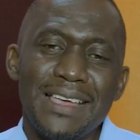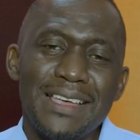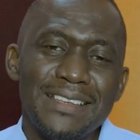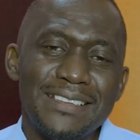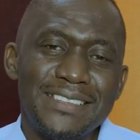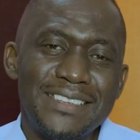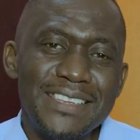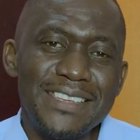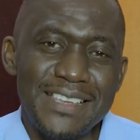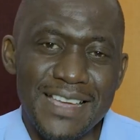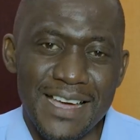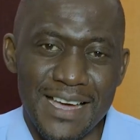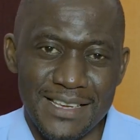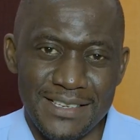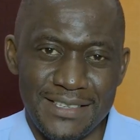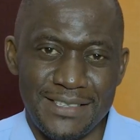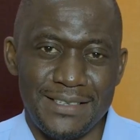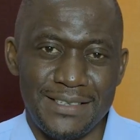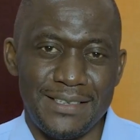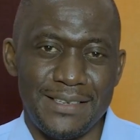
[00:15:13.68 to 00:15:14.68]
See,
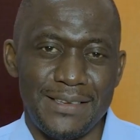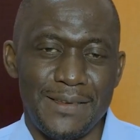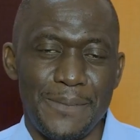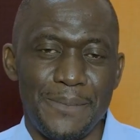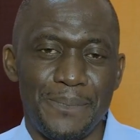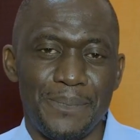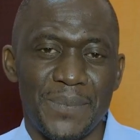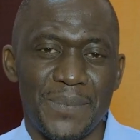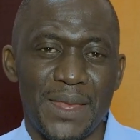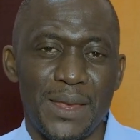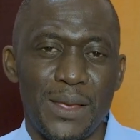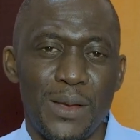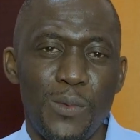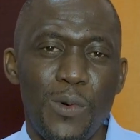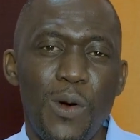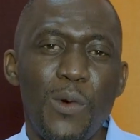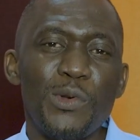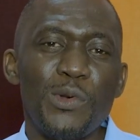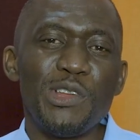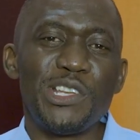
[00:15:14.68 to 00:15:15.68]
guys,
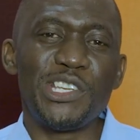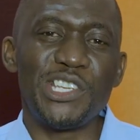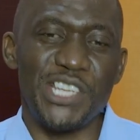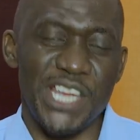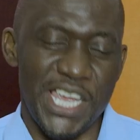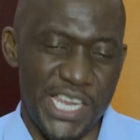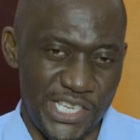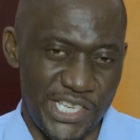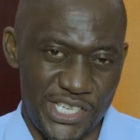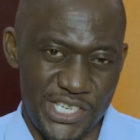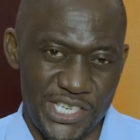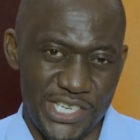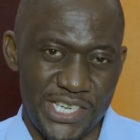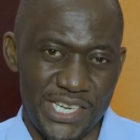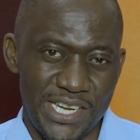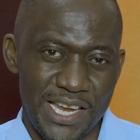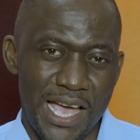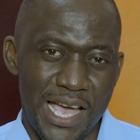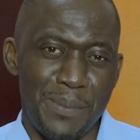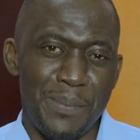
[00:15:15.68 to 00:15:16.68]
what will you
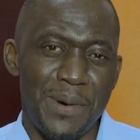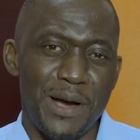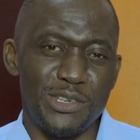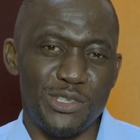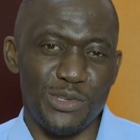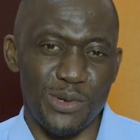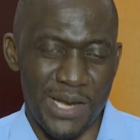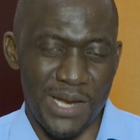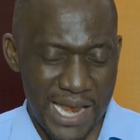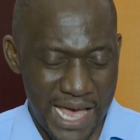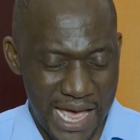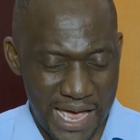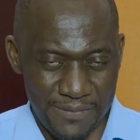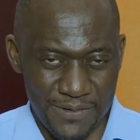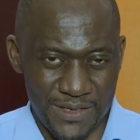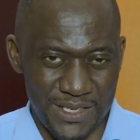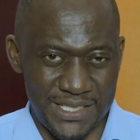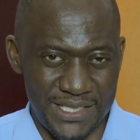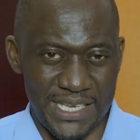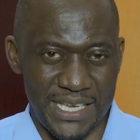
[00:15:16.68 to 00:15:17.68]
change about your
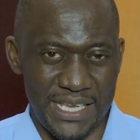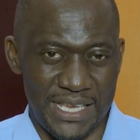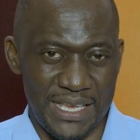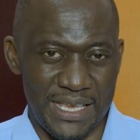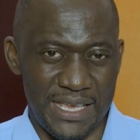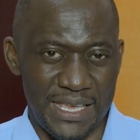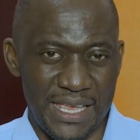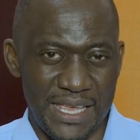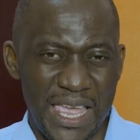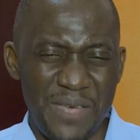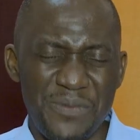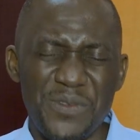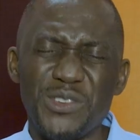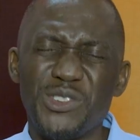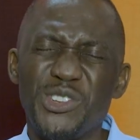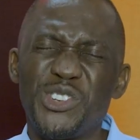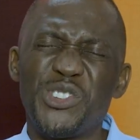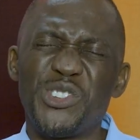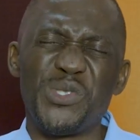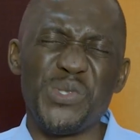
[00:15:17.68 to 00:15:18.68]
life today if you
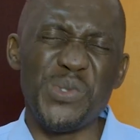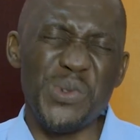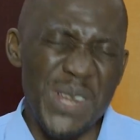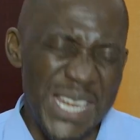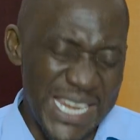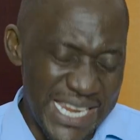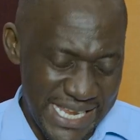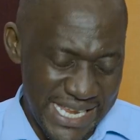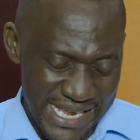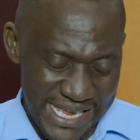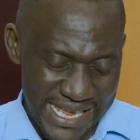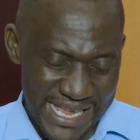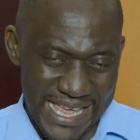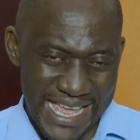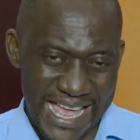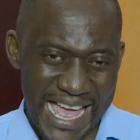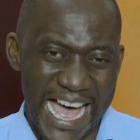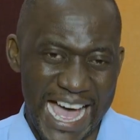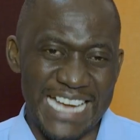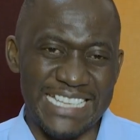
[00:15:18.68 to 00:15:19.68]
truly
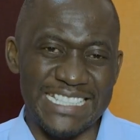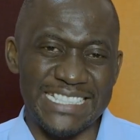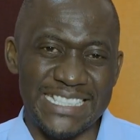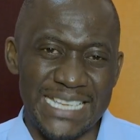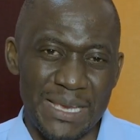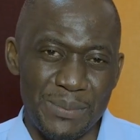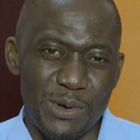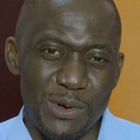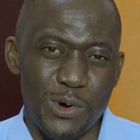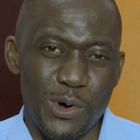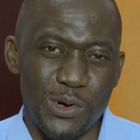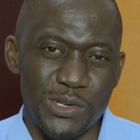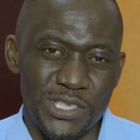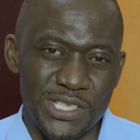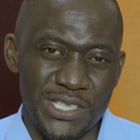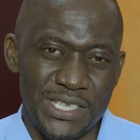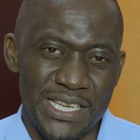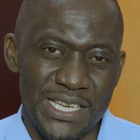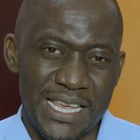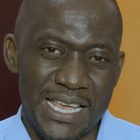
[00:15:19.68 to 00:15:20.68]
accept
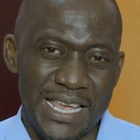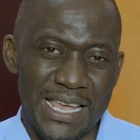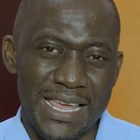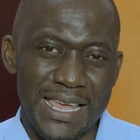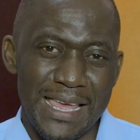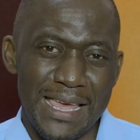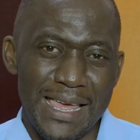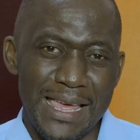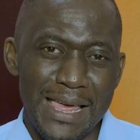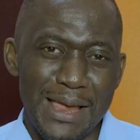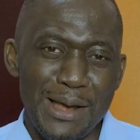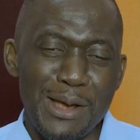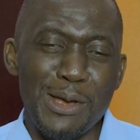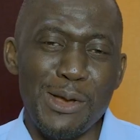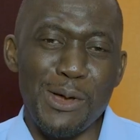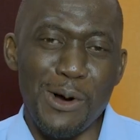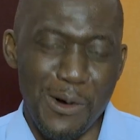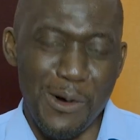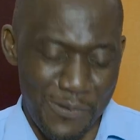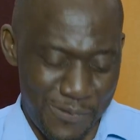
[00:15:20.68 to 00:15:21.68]
God's
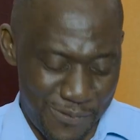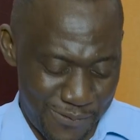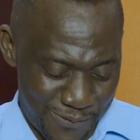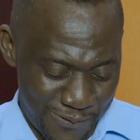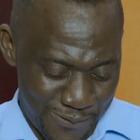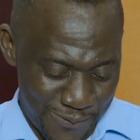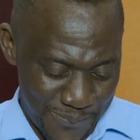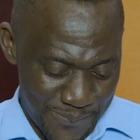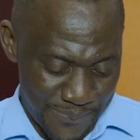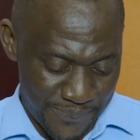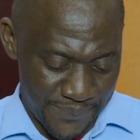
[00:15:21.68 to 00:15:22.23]
love?